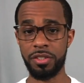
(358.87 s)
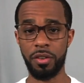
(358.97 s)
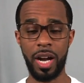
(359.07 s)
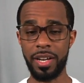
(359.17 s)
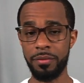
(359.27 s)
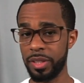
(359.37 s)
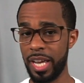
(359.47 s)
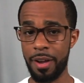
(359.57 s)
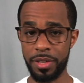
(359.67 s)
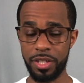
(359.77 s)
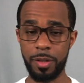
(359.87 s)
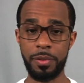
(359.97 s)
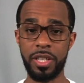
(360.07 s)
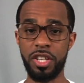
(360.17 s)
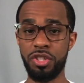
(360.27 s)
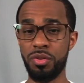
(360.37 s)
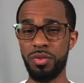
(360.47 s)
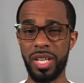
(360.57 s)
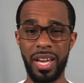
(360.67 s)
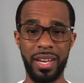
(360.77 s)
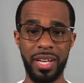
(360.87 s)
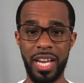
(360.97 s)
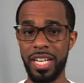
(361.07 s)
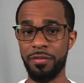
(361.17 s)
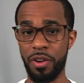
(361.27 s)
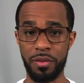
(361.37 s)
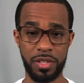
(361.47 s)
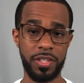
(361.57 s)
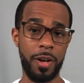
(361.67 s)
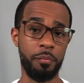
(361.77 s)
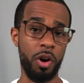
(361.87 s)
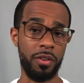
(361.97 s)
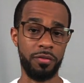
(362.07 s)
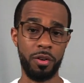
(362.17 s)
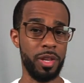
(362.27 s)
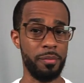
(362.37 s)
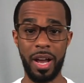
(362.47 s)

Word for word: so I didn't really have any shipping issues and any fragrances I bought from them,